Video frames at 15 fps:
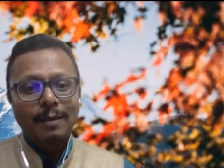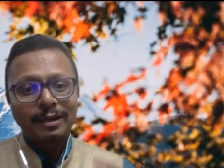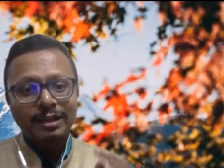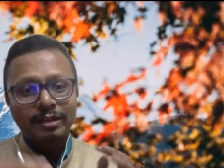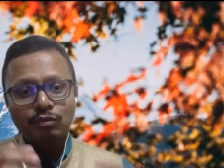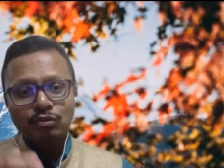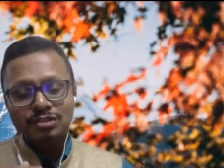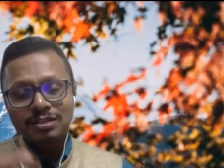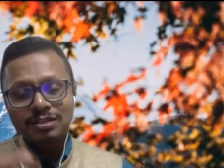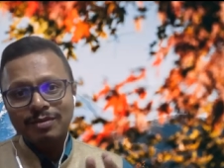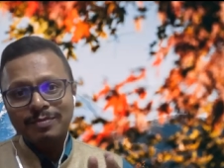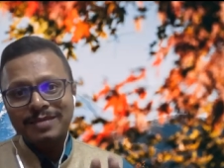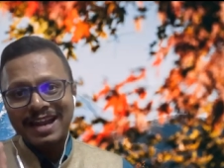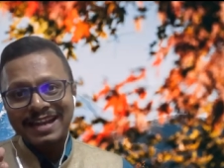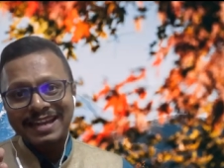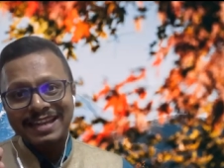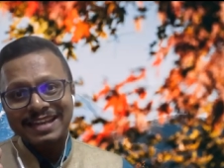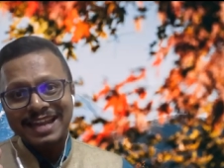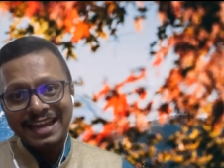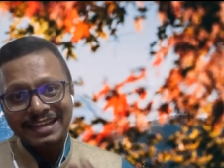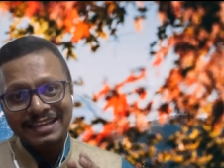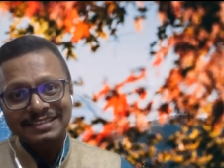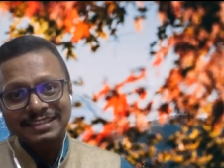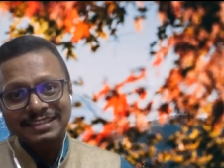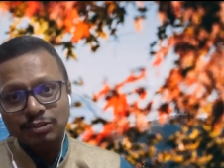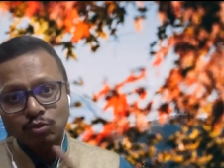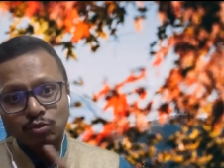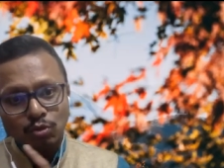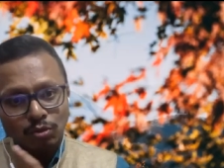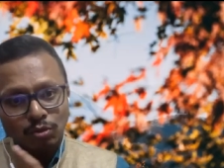but if you see from 1996
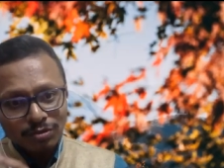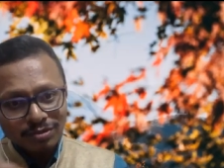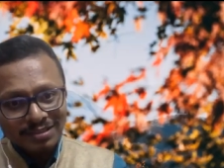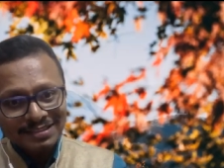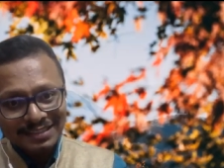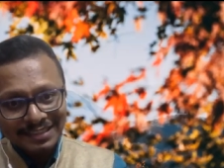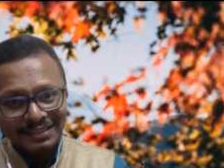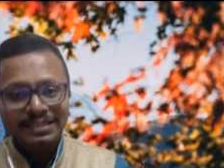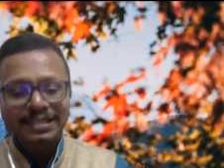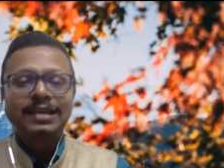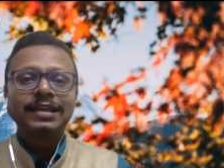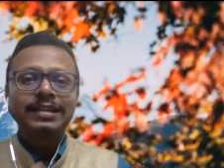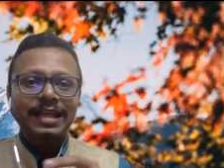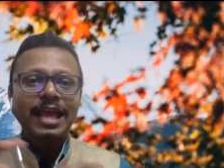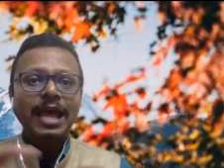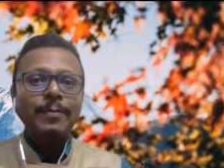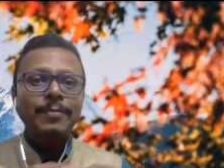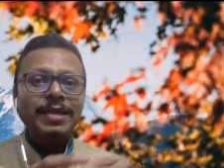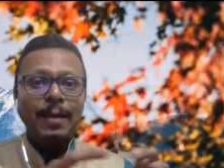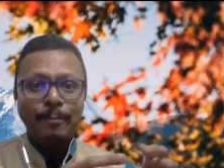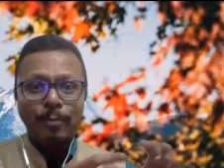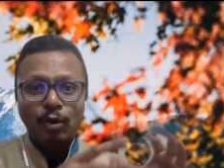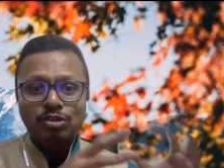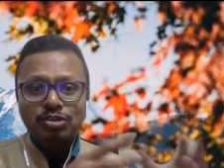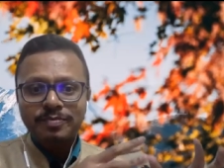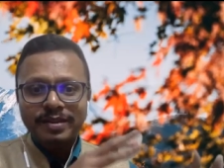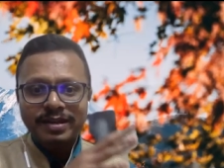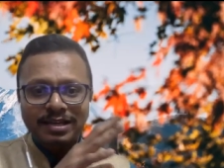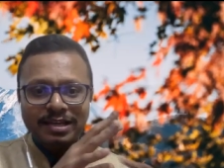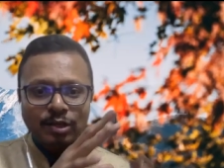to 2006, there have been
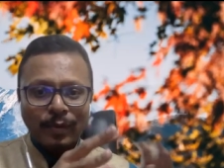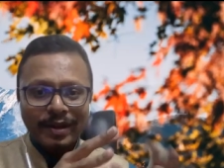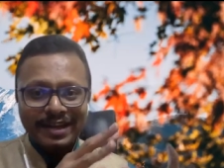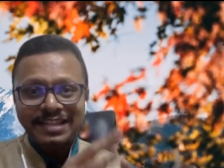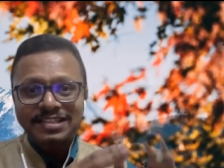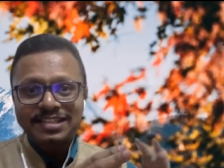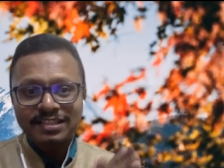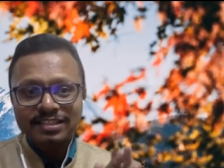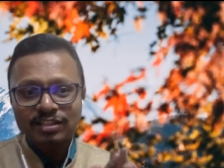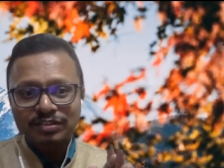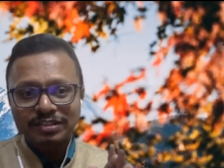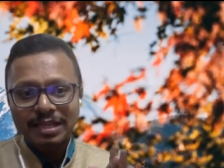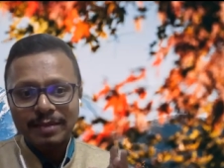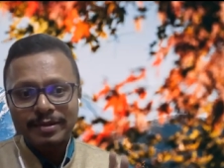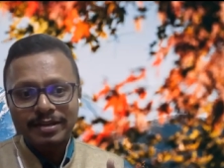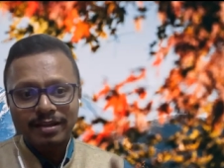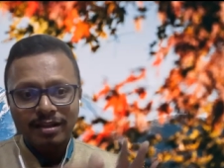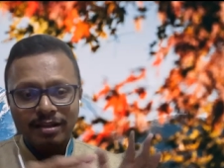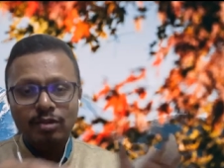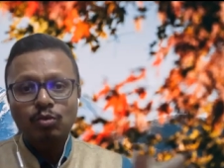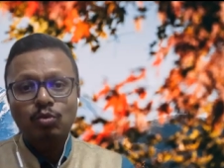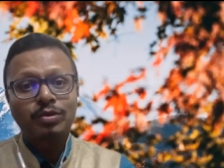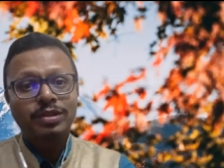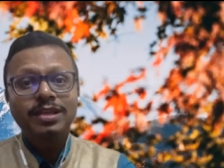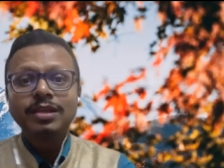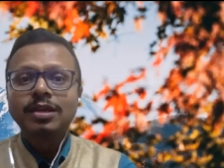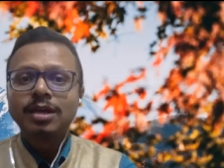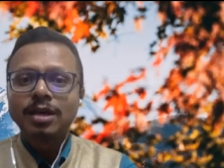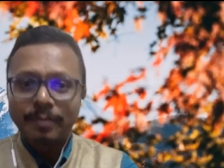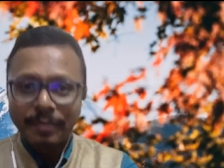approximately 20 changes that have been done into the
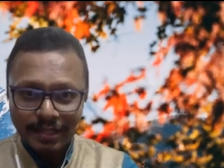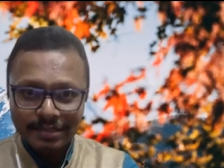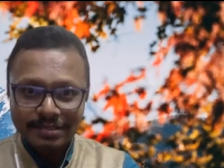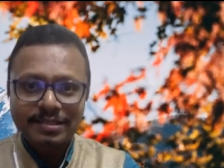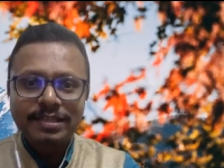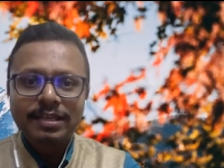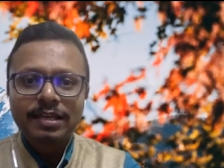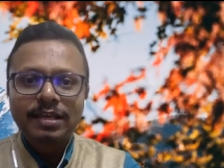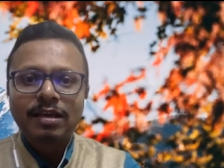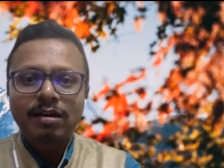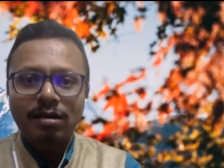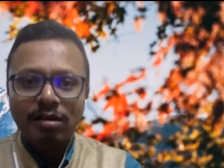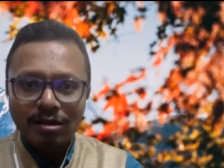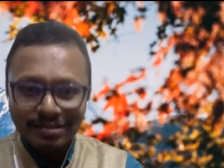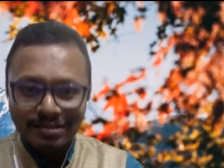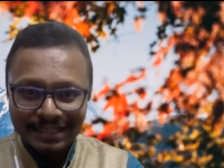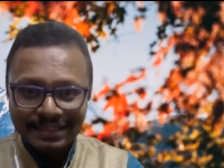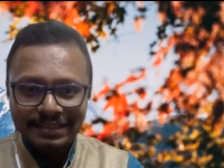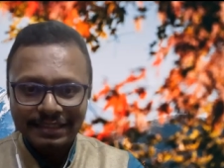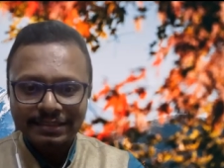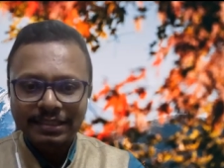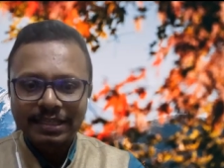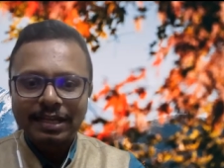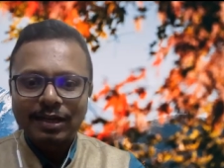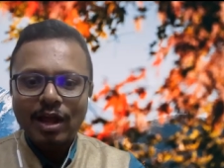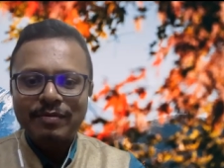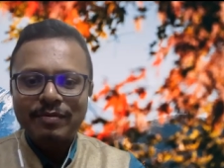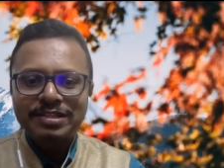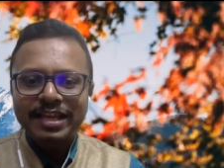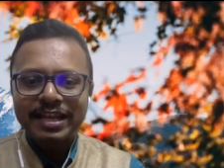BSE Sensex. Now
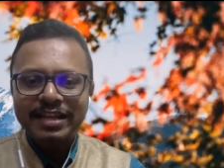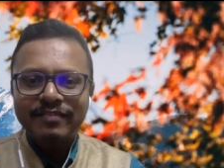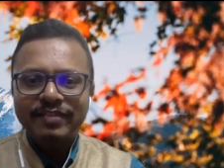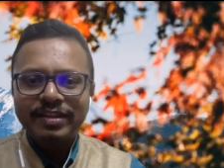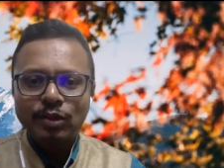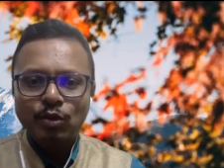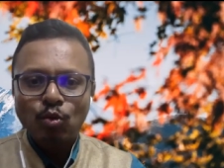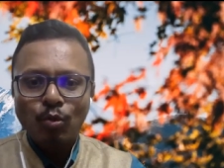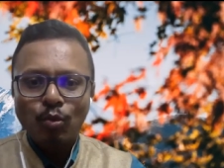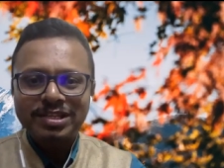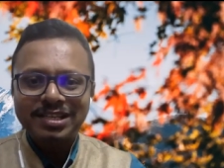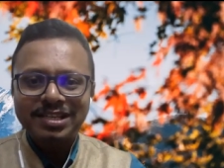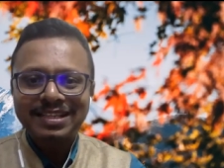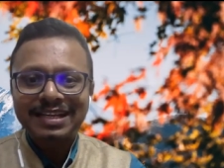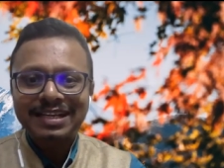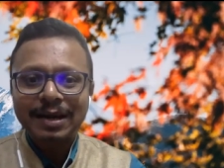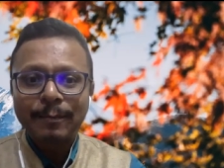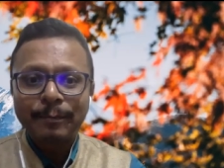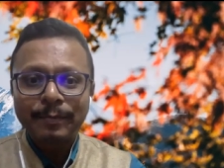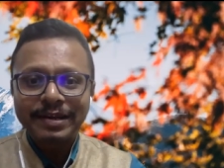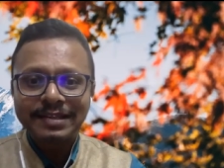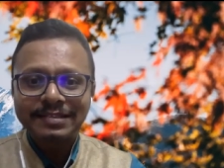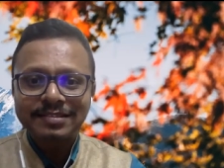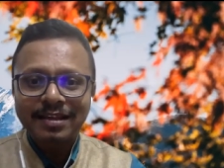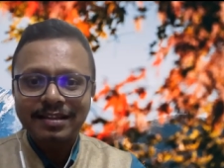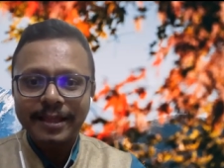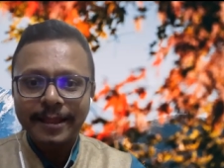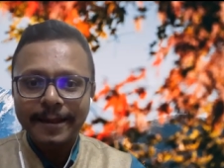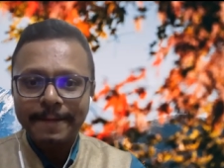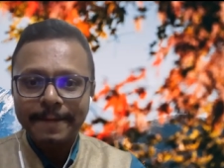I'll be sharing with you which are the companies are
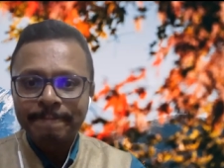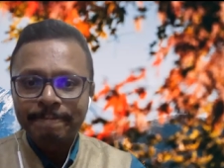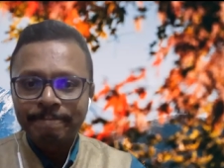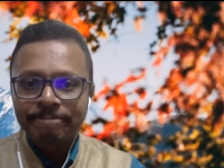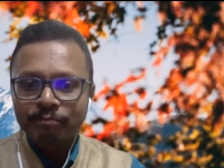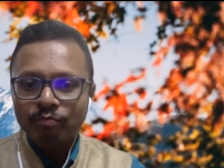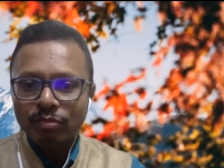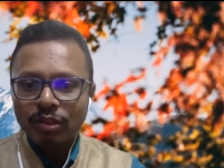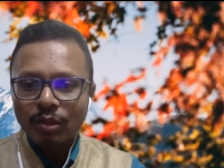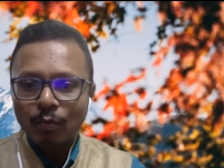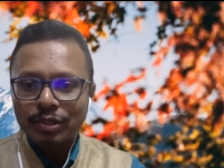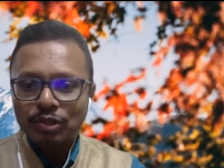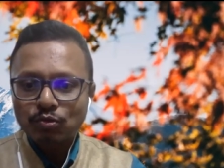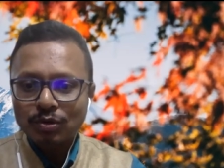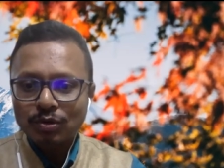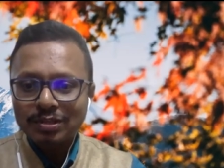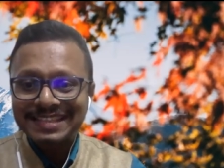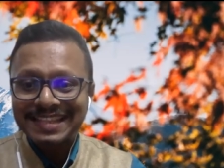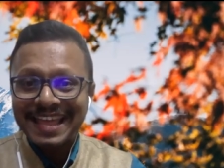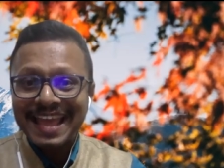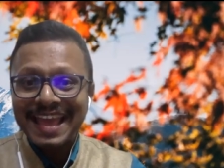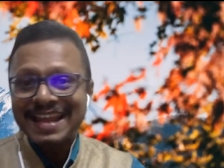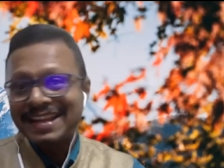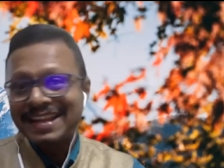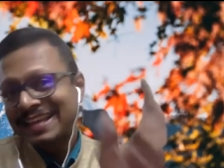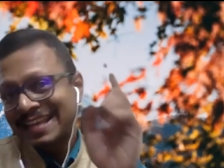there, which was there